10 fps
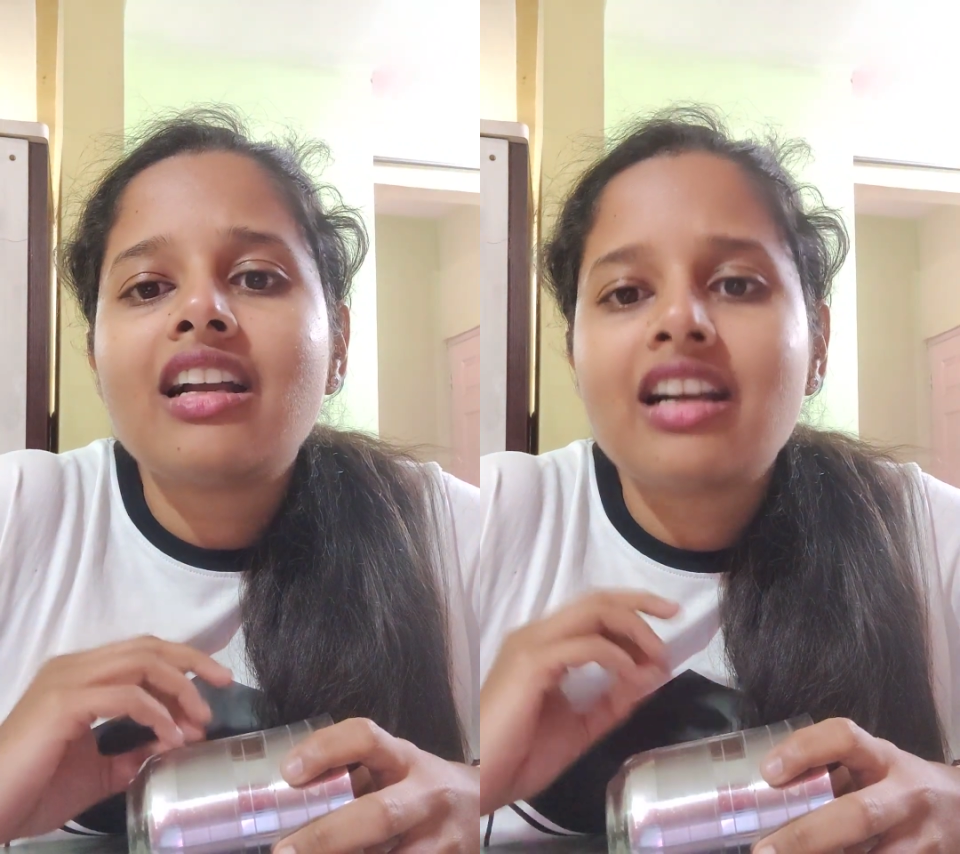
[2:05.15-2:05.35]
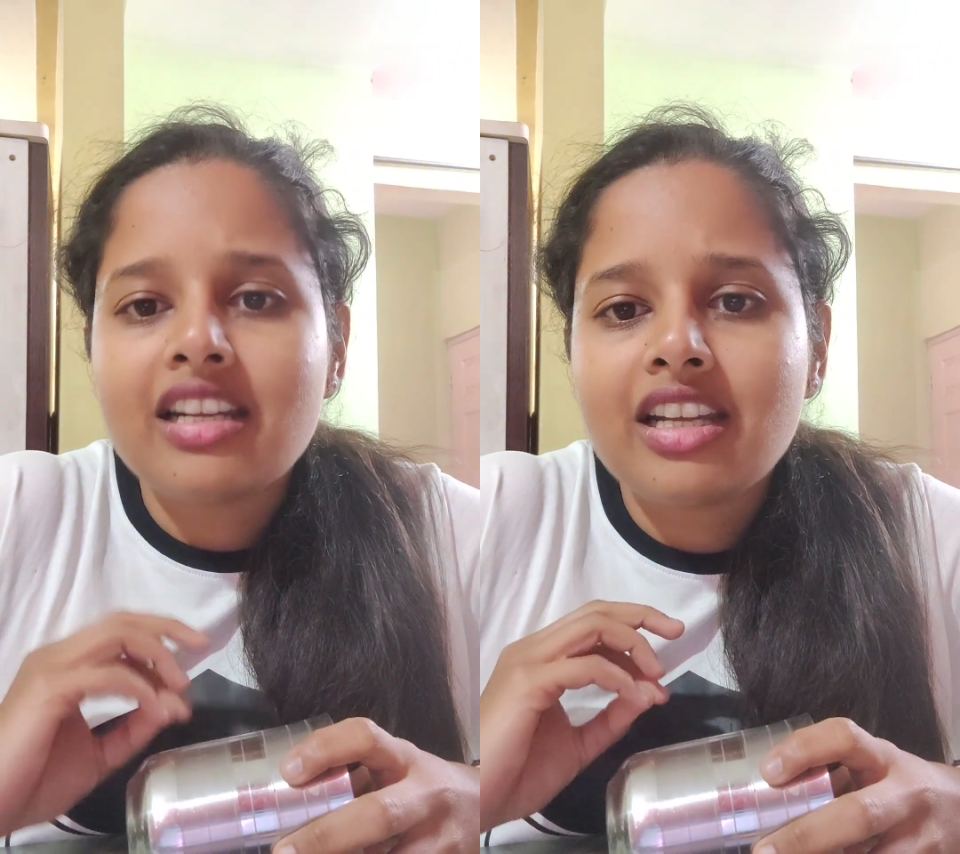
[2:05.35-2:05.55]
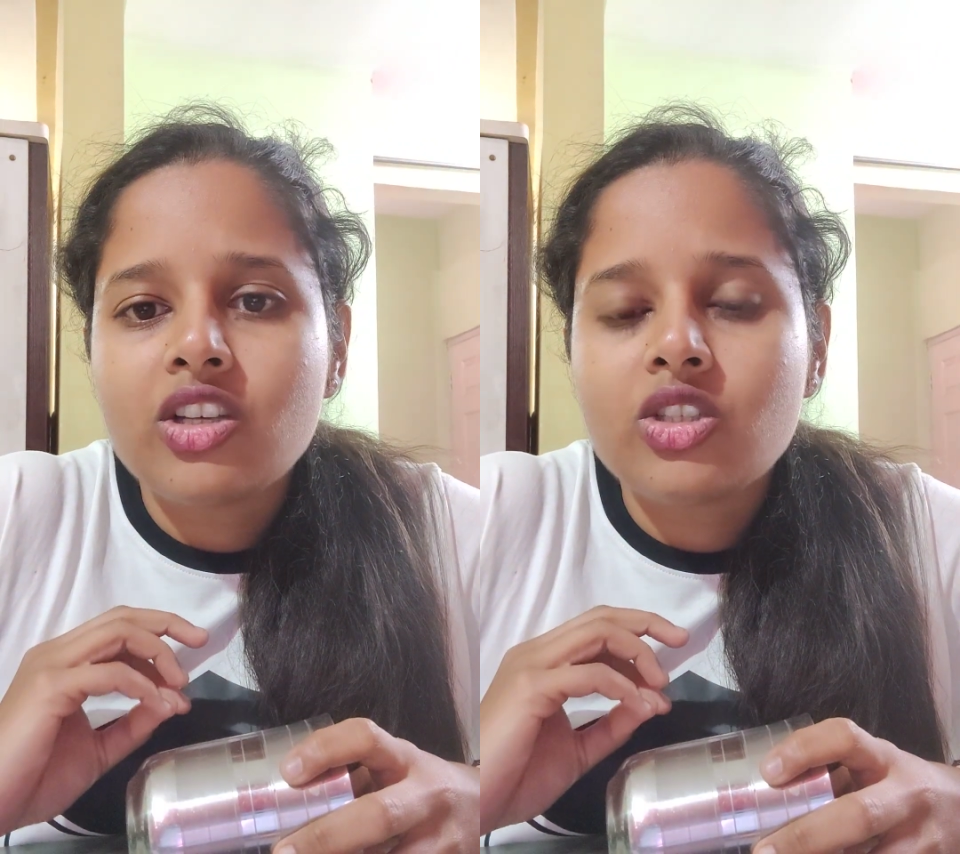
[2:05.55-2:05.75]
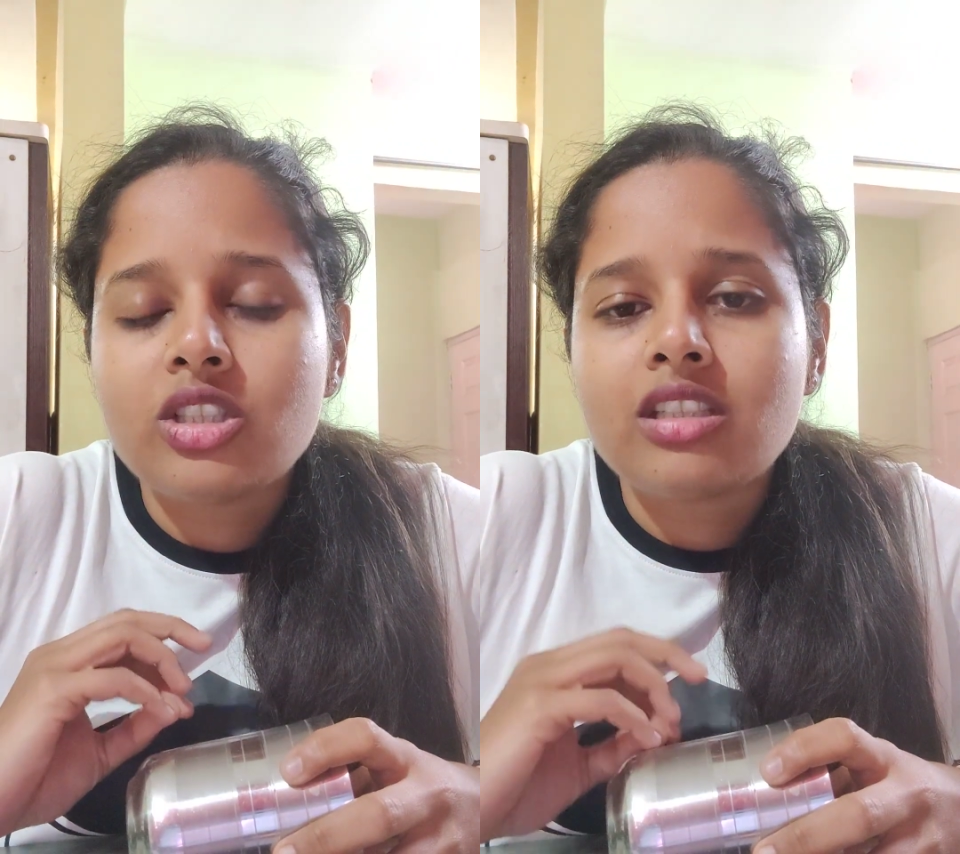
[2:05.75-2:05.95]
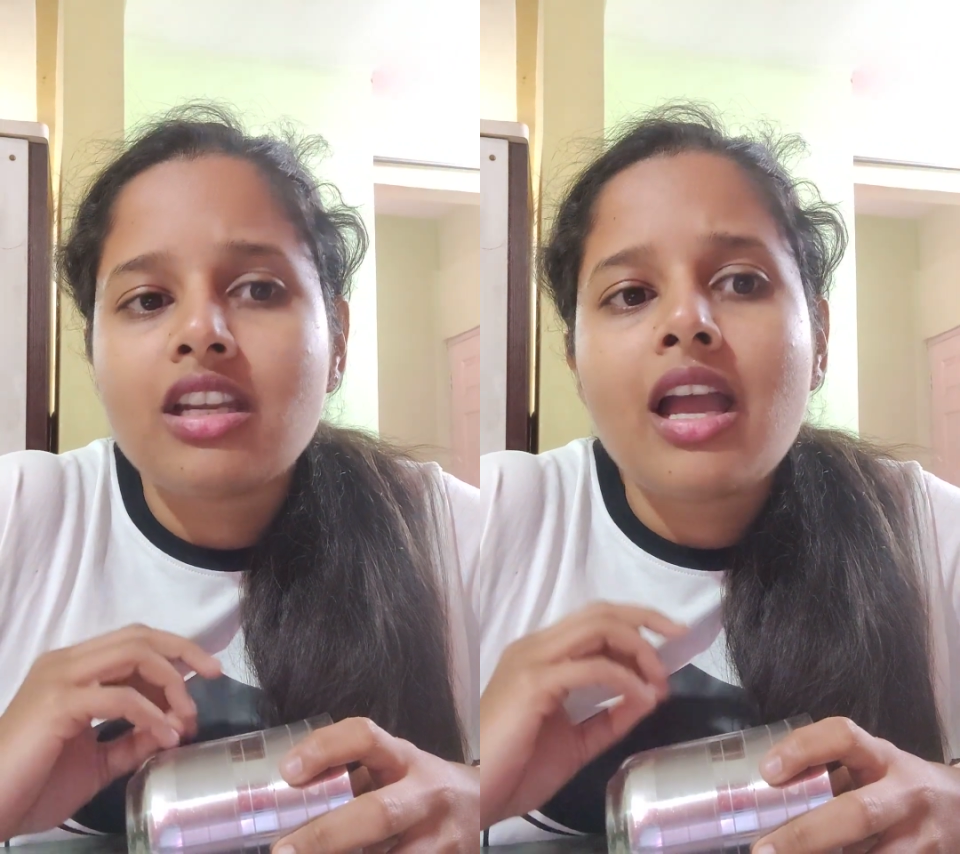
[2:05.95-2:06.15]

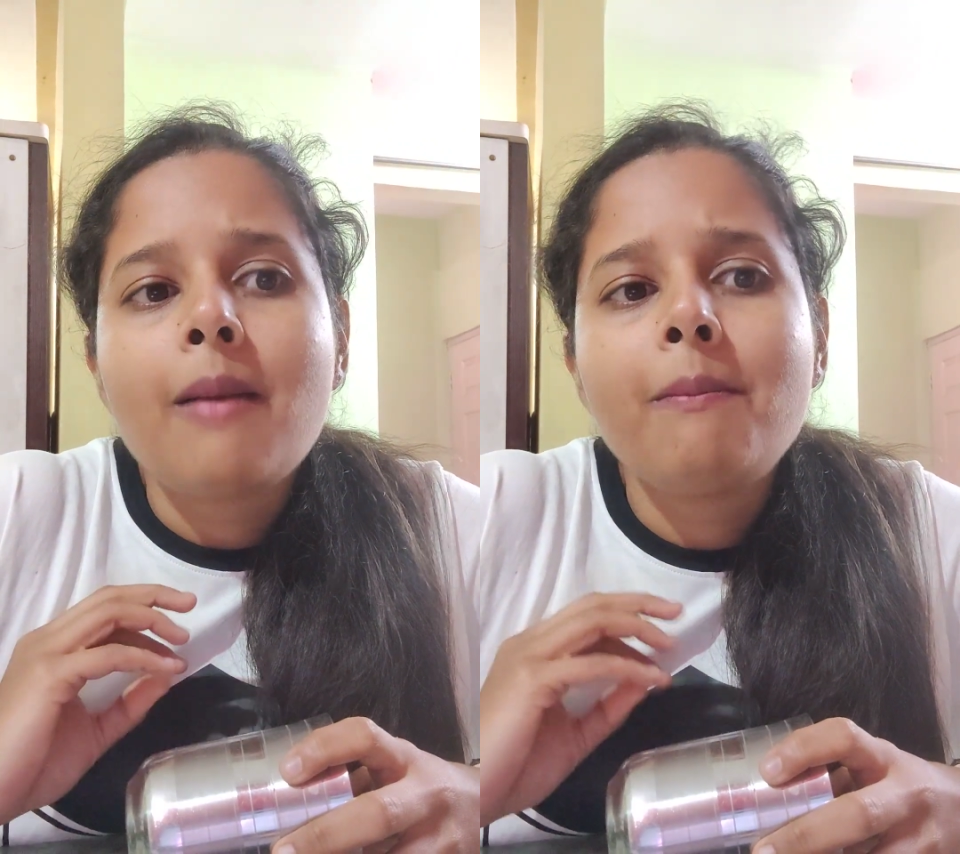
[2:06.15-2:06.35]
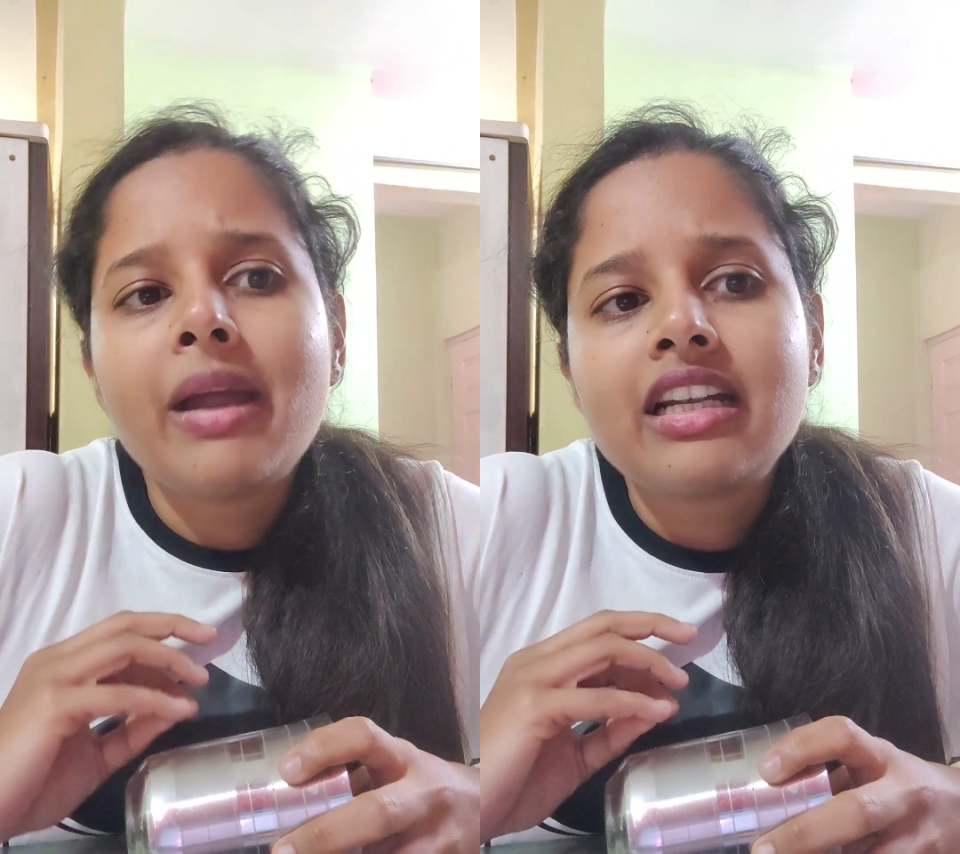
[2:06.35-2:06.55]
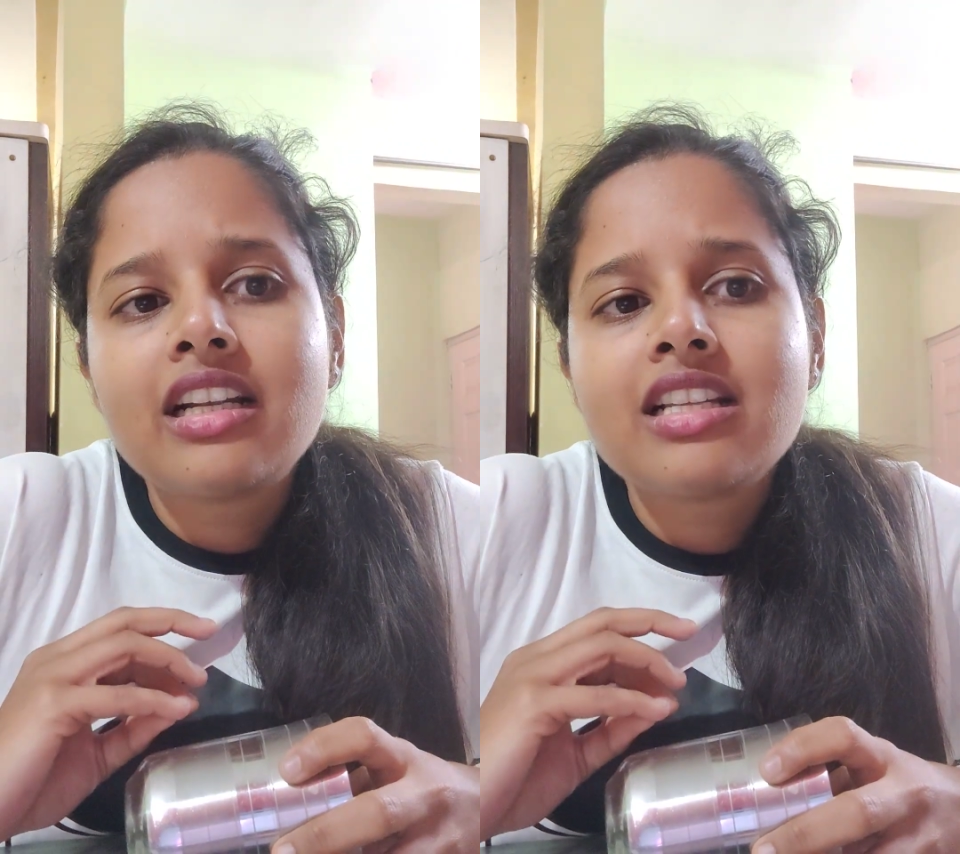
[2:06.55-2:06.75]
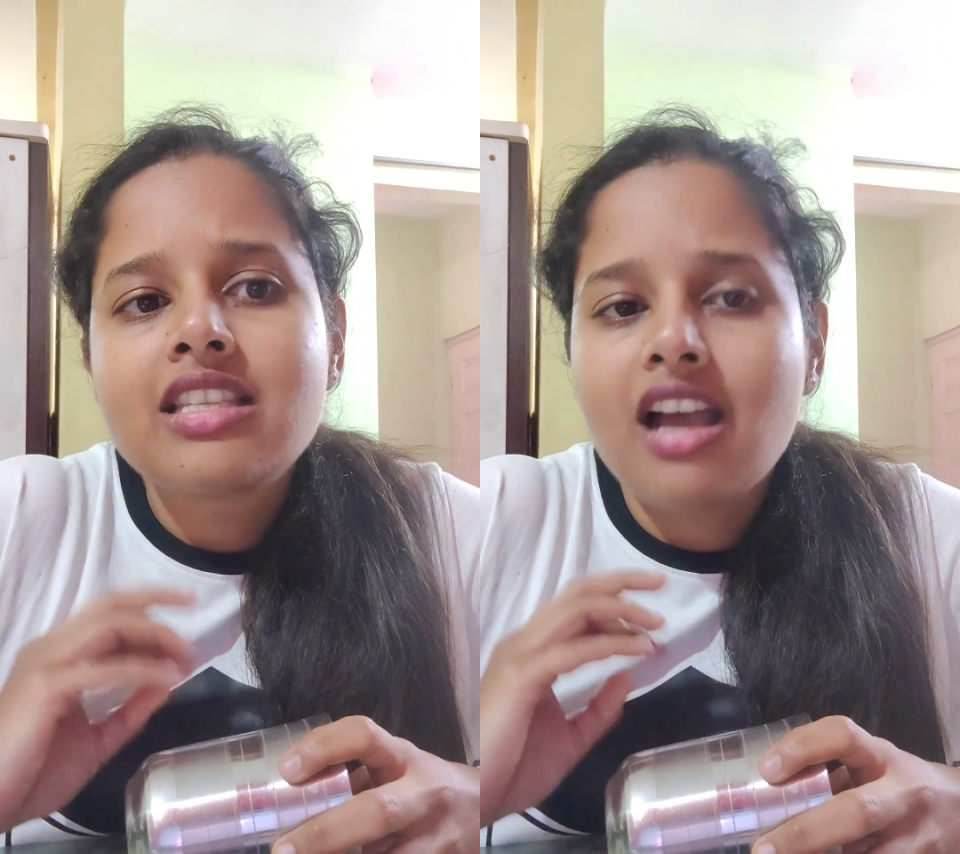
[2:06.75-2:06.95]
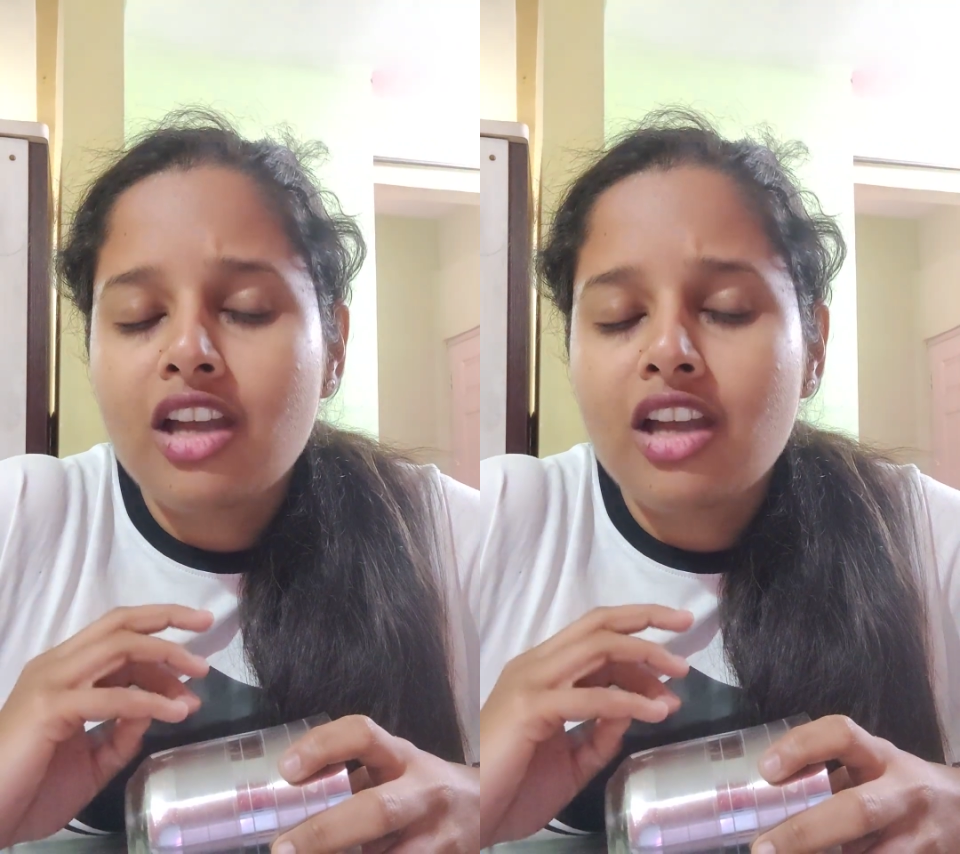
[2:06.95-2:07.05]
Conduction. Metals